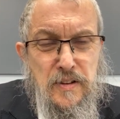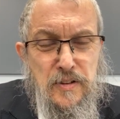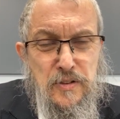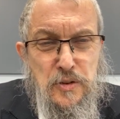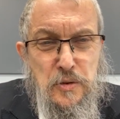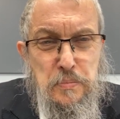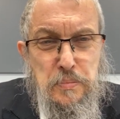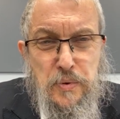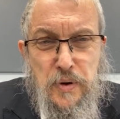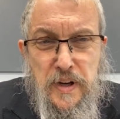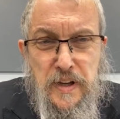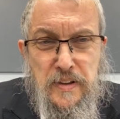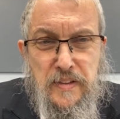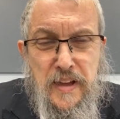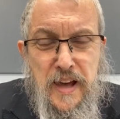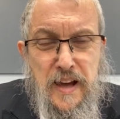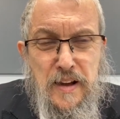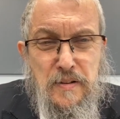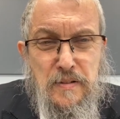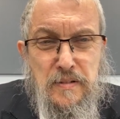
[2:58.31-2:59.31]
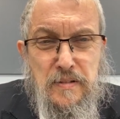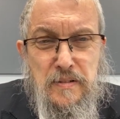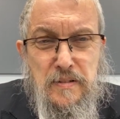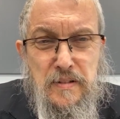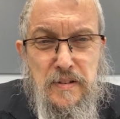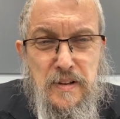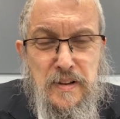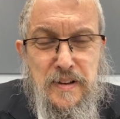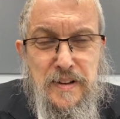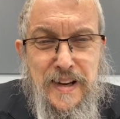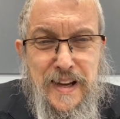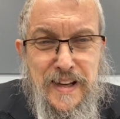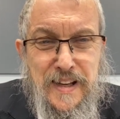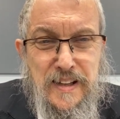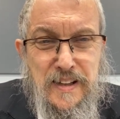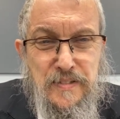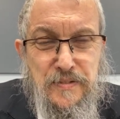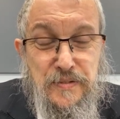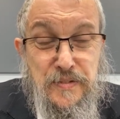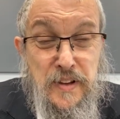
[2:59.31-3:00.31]
to break that
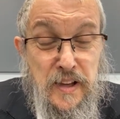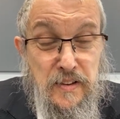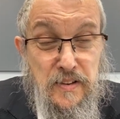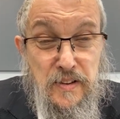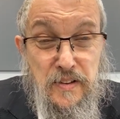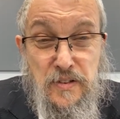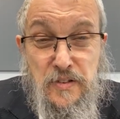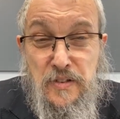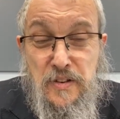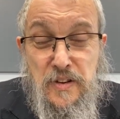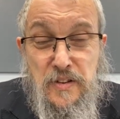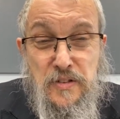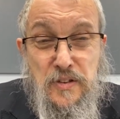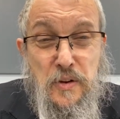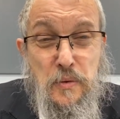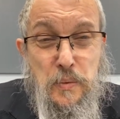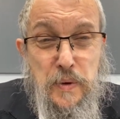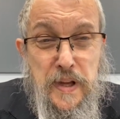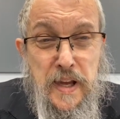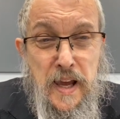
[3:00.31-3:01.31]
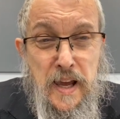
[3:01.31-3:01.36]
negative tendencies that we